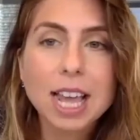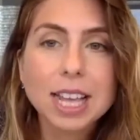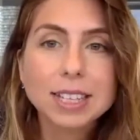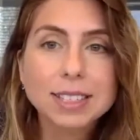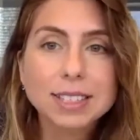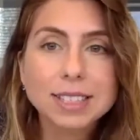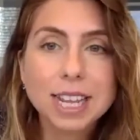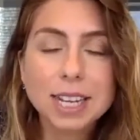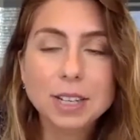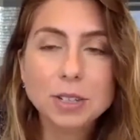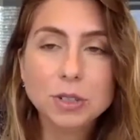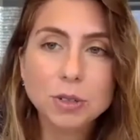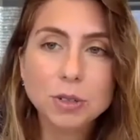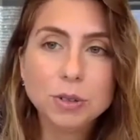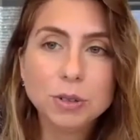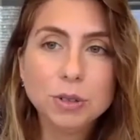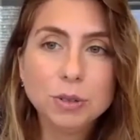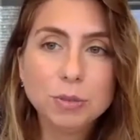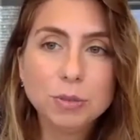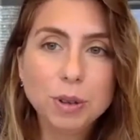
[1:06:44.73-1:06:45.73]
Stay
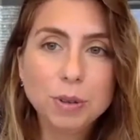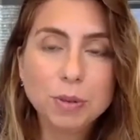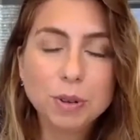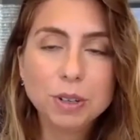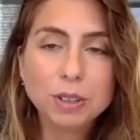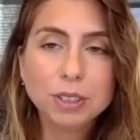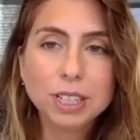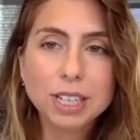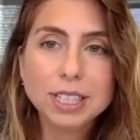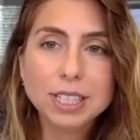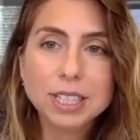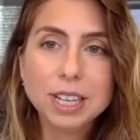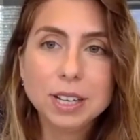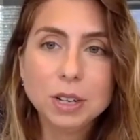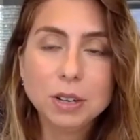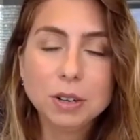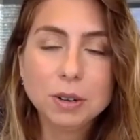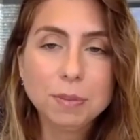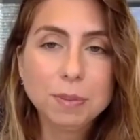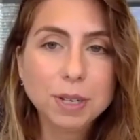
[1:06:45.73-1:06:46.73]
tuned. We will
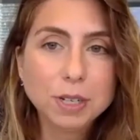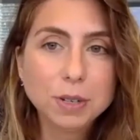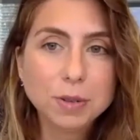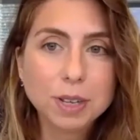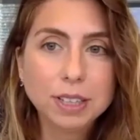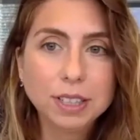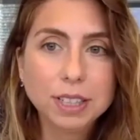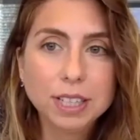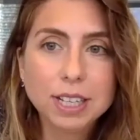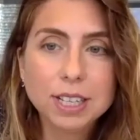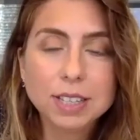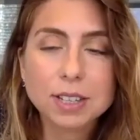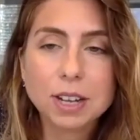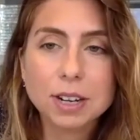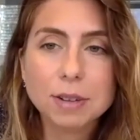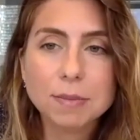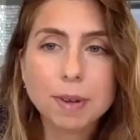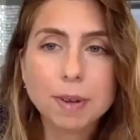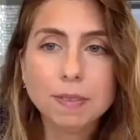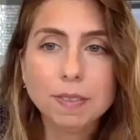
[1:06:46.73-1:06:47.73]
continue to be doing these on
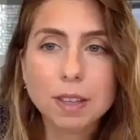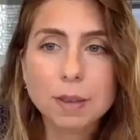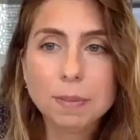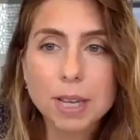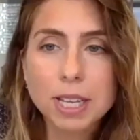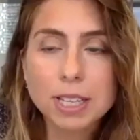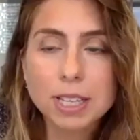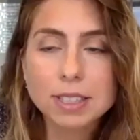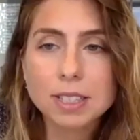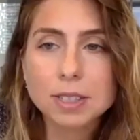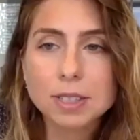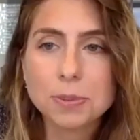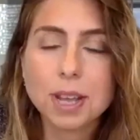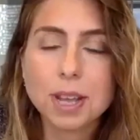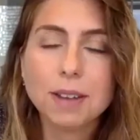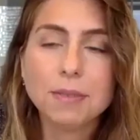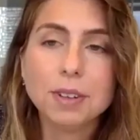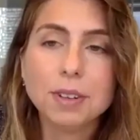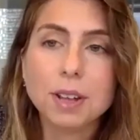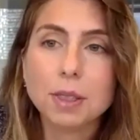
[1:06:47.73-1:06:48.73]
a monthly basis. We
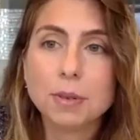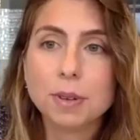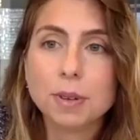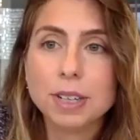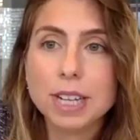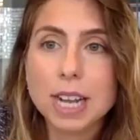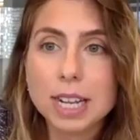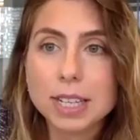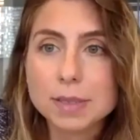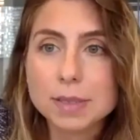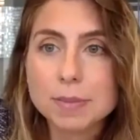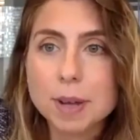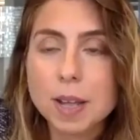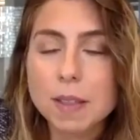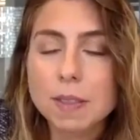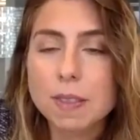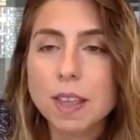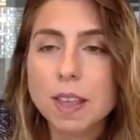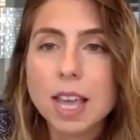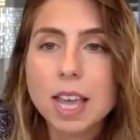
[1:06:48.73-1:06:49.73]
have another one next
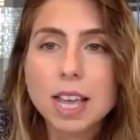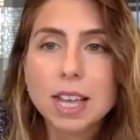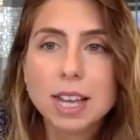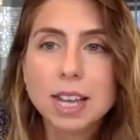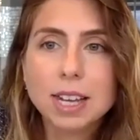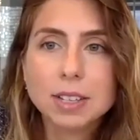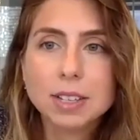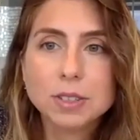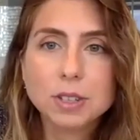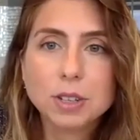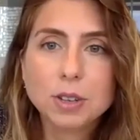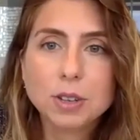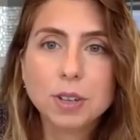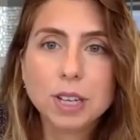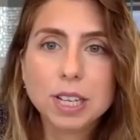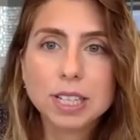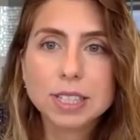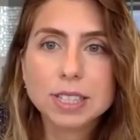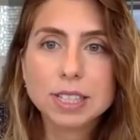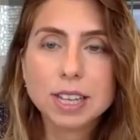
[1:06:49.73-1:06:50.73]
month. So you
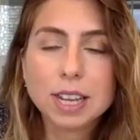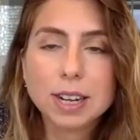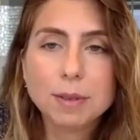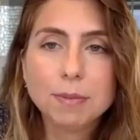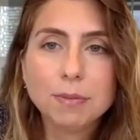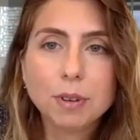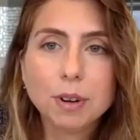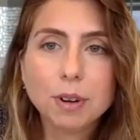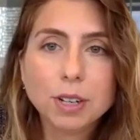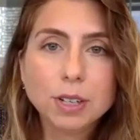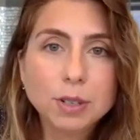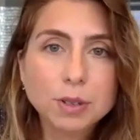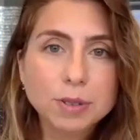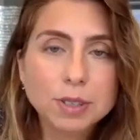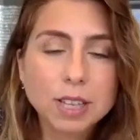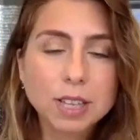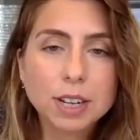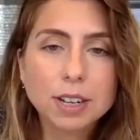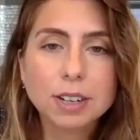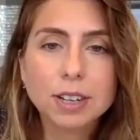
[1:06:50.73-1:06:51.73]
can sign up for our
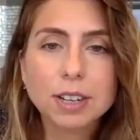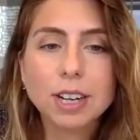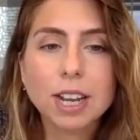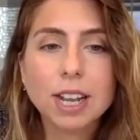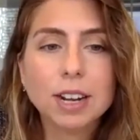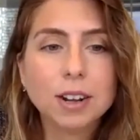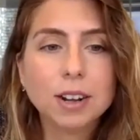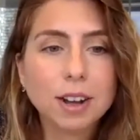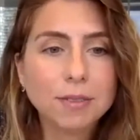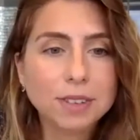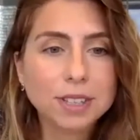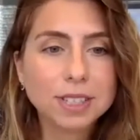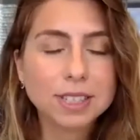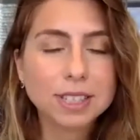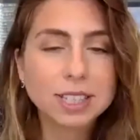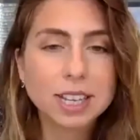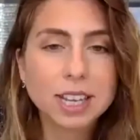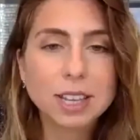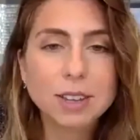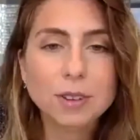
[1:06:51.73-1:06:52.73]
newsletter. And
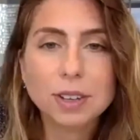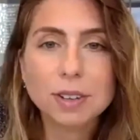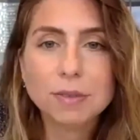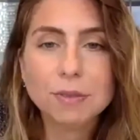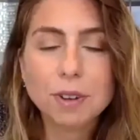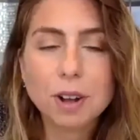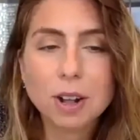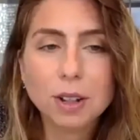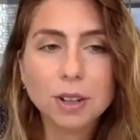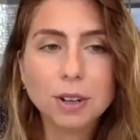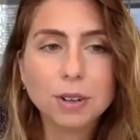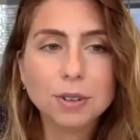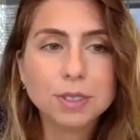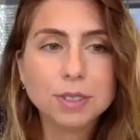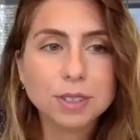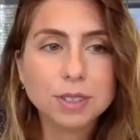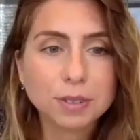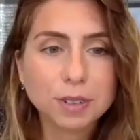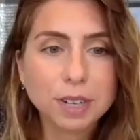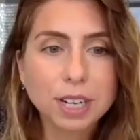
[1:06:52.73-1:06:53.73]
obviously you can follow
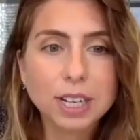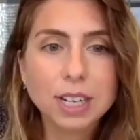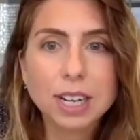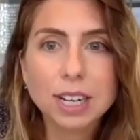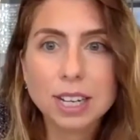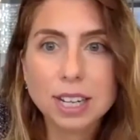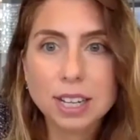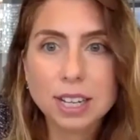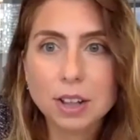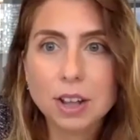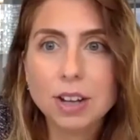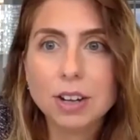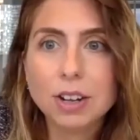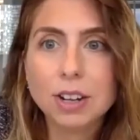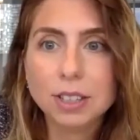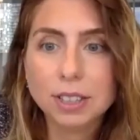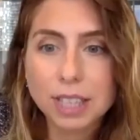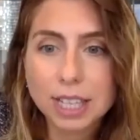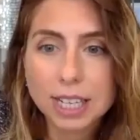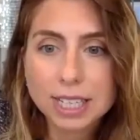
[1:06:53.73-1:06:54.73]
Serene and Ilan
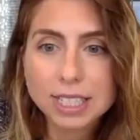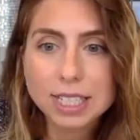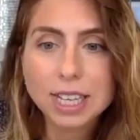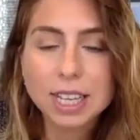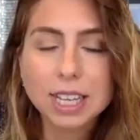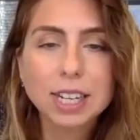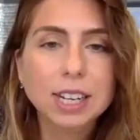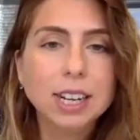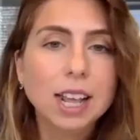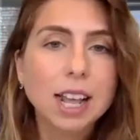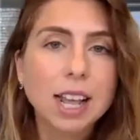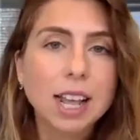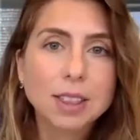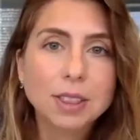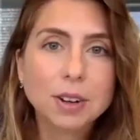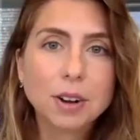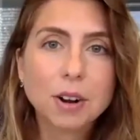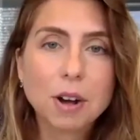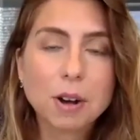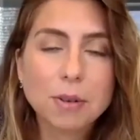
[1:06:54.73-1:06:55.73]
on LinkedIn.
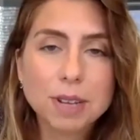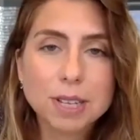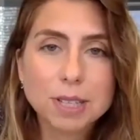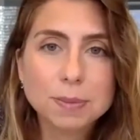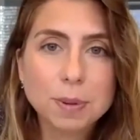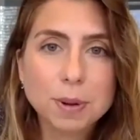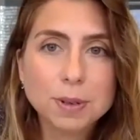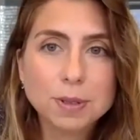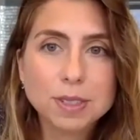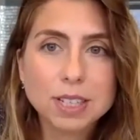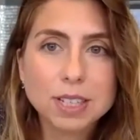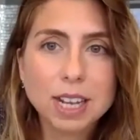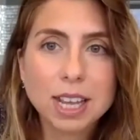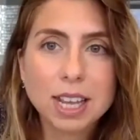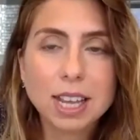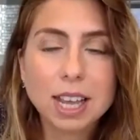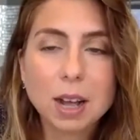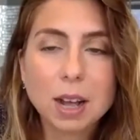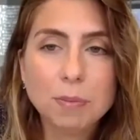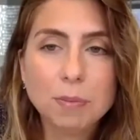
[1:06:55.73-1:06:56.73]
They're always
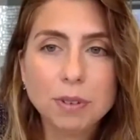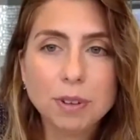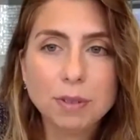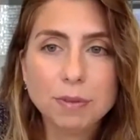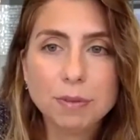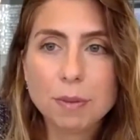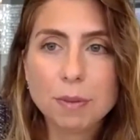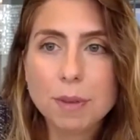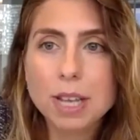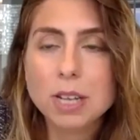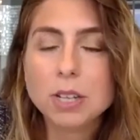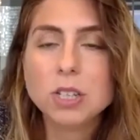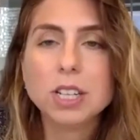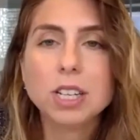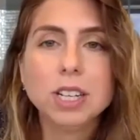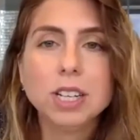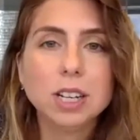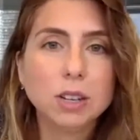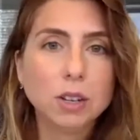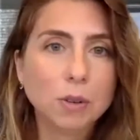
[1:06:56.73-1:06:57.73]
posting helpful
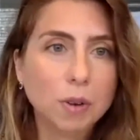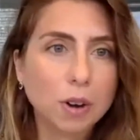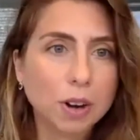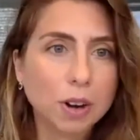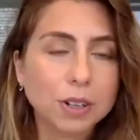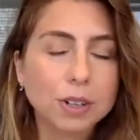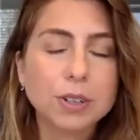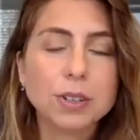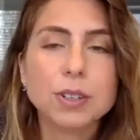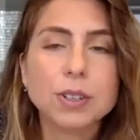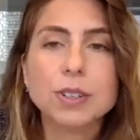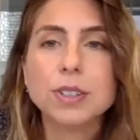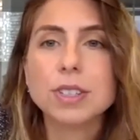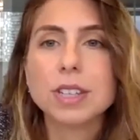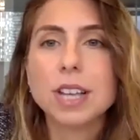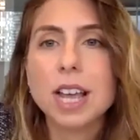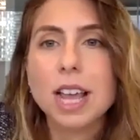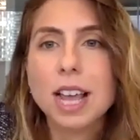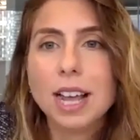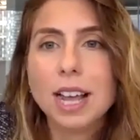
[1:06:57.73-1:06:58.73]
information and new articles.
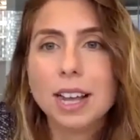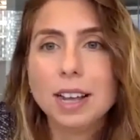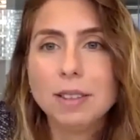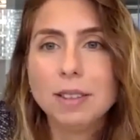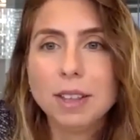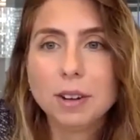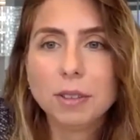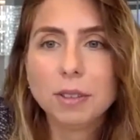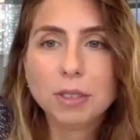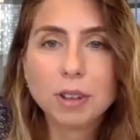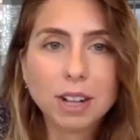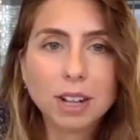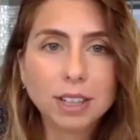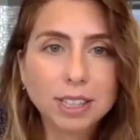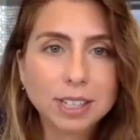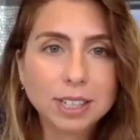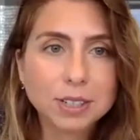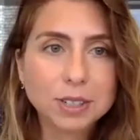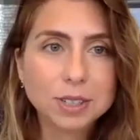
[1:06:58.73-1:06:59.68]
They're thought leaders,